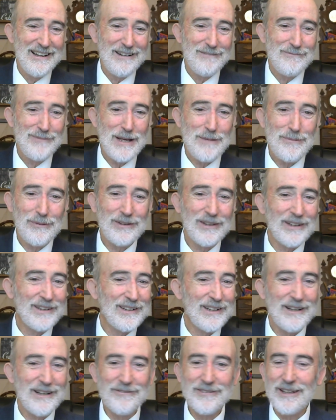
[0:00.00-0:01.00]
People in
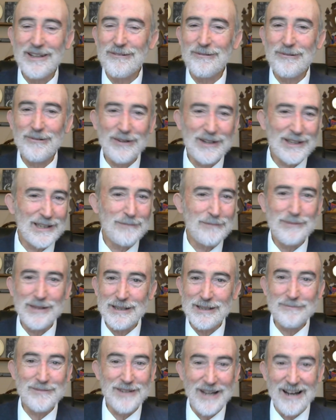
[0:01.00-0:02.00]
love can really be
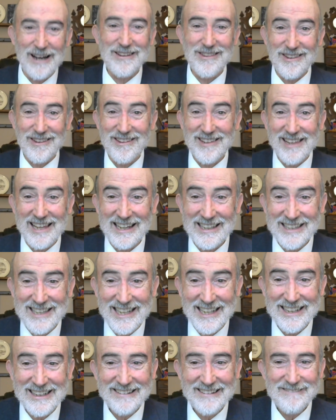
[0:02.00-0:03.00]
obnoxious, can't
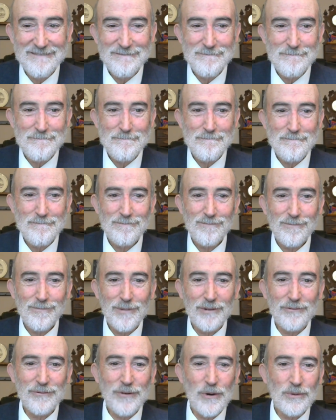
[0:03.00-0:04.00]
they?
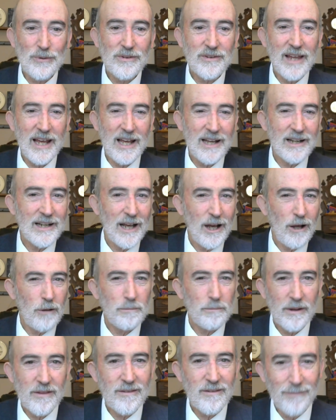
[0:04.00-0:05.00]
But folks can't help
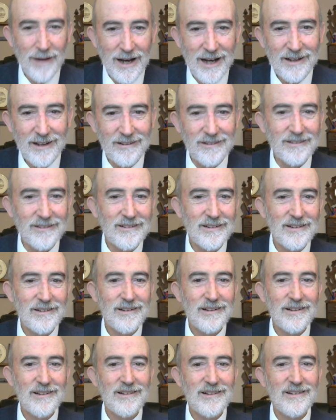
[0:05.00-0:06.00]
but smile.
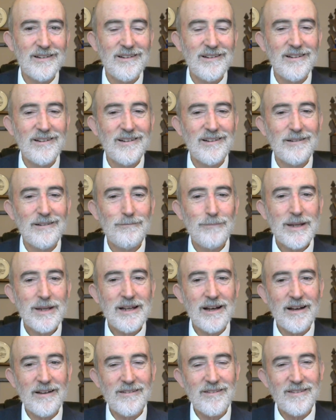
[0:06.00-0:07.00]

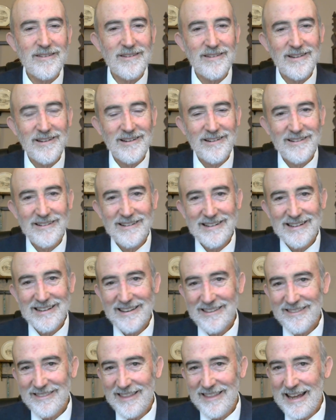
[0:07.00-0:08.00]
Because
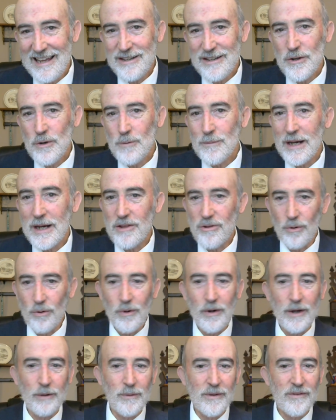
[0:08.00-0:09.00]
they knew my
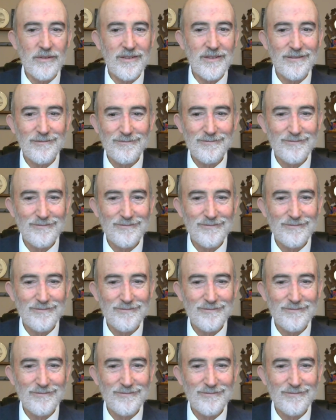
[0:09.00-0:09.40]
joy was